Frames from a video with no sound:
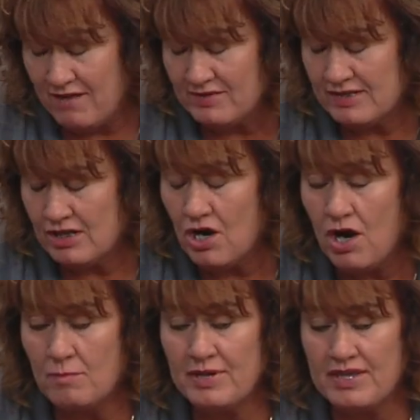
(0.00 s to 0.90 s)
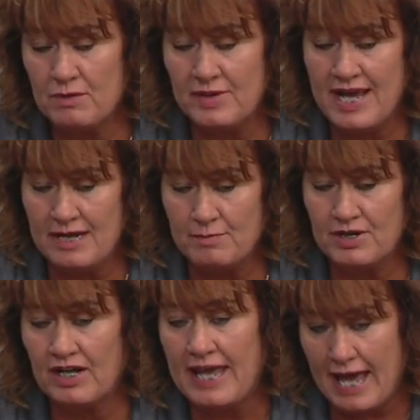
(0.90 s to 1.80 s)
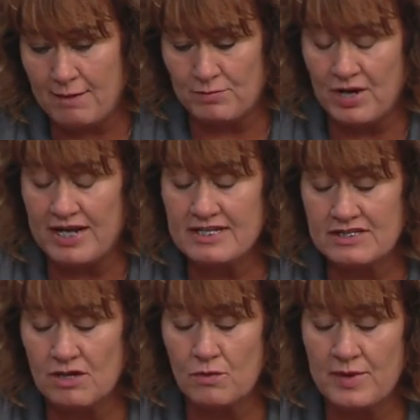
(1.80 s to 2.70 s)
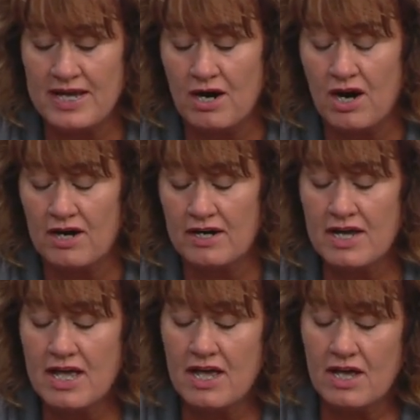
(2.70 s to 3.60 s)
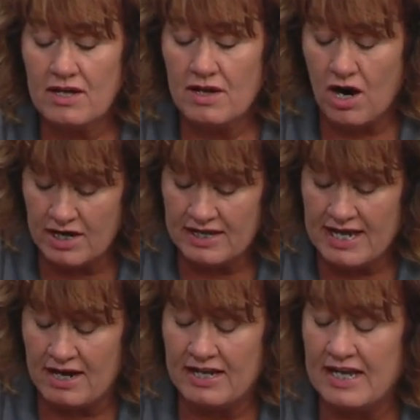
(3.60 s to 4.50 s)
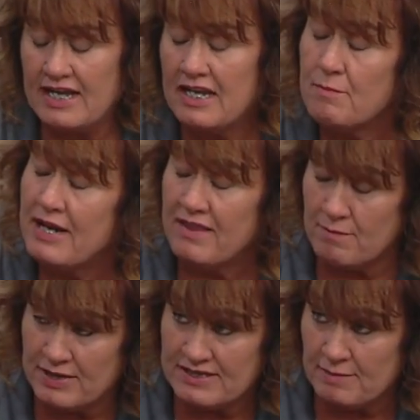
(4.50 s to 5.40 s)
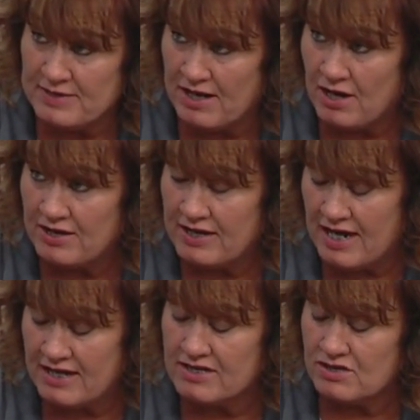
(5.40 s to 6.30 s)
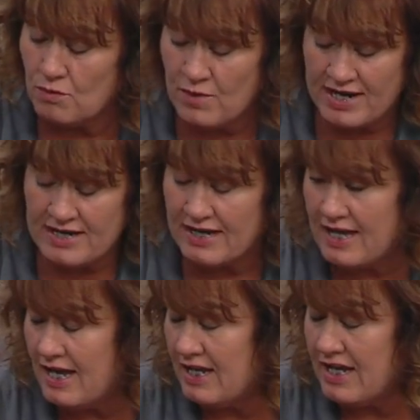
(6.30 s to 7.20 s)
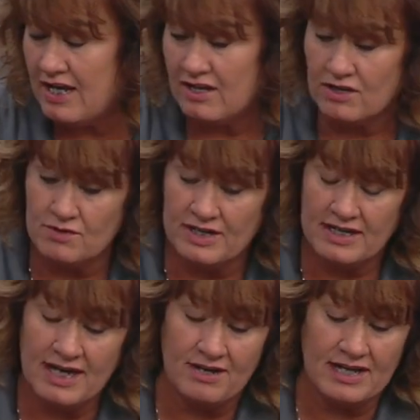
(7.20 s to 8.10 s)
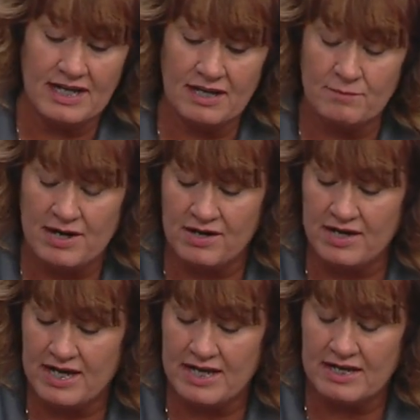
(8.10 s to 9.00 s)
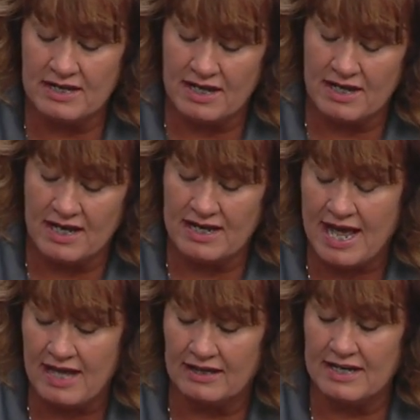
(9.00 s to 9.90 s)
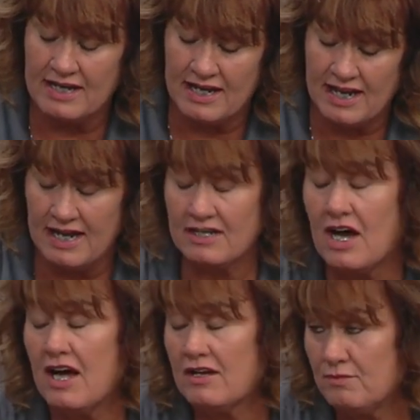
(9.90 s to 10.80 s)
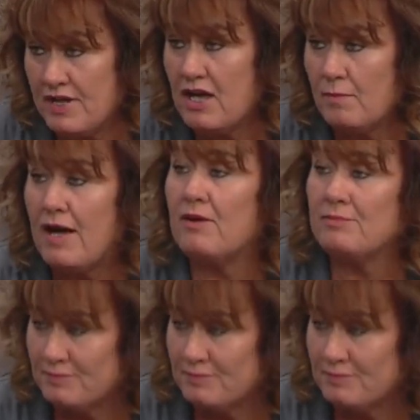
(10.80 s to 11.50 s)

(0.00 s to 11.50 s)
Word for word: gave us a call, but then we had to put a cap on it. So we are Hardin County and anybody that butts up the Hardin County. So Wyandot County, Logan County, Marion, and Allen and Hancock, we help out.